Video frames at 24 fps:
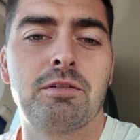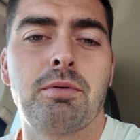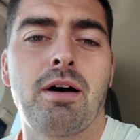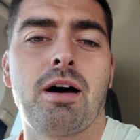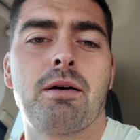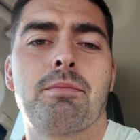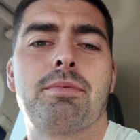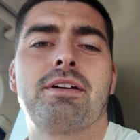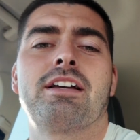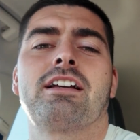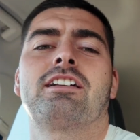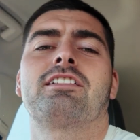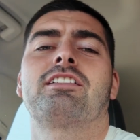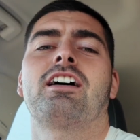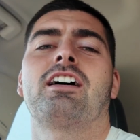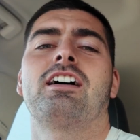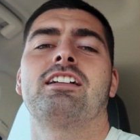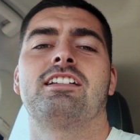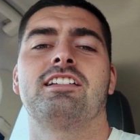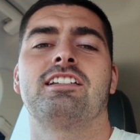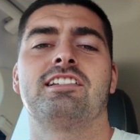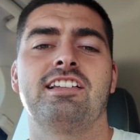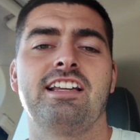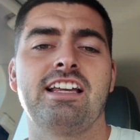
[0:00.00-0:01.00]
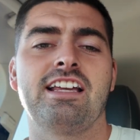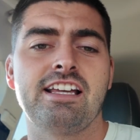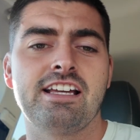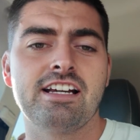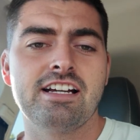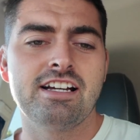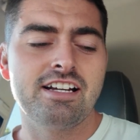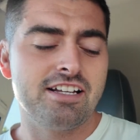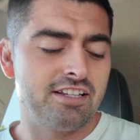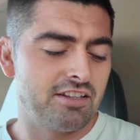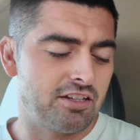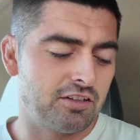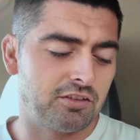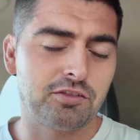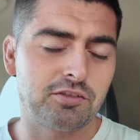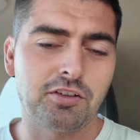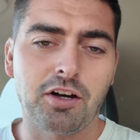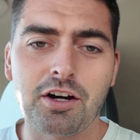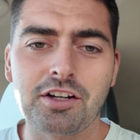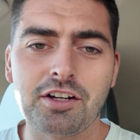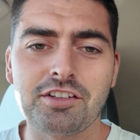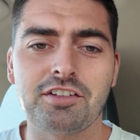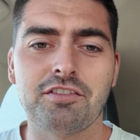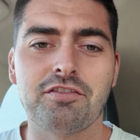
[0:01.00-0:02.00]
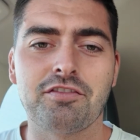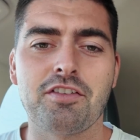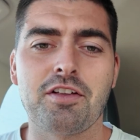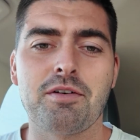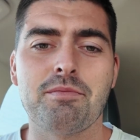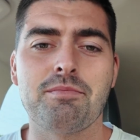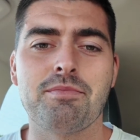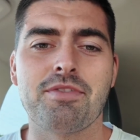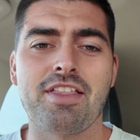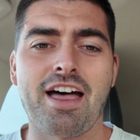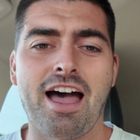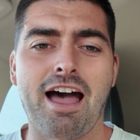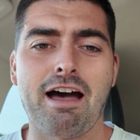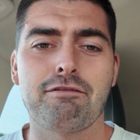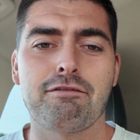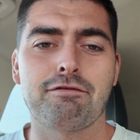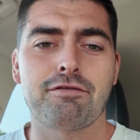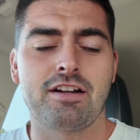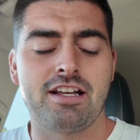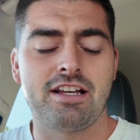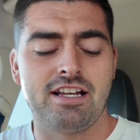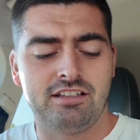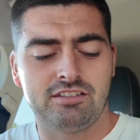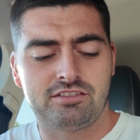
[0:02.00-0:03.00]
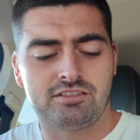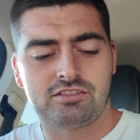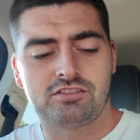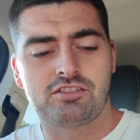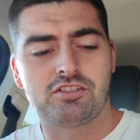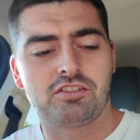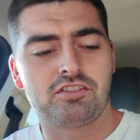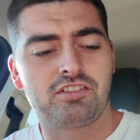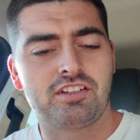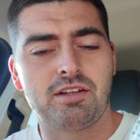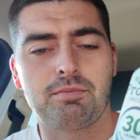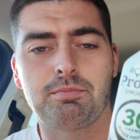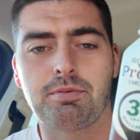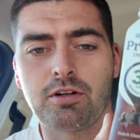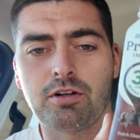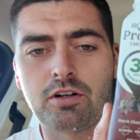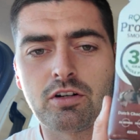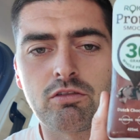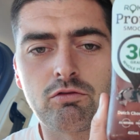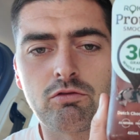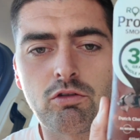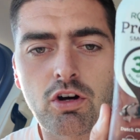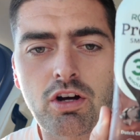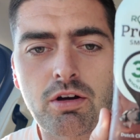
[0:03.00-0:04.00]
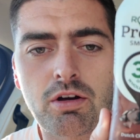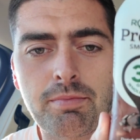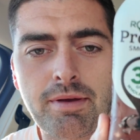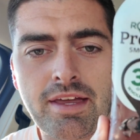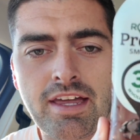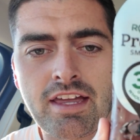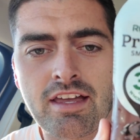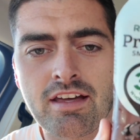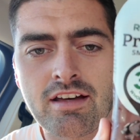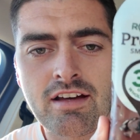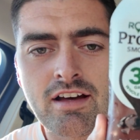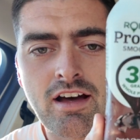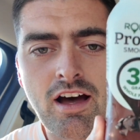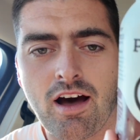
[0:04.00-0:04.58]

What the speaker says: but I'll be excited to see the size of them, the athletes just sipping on a Rockaby.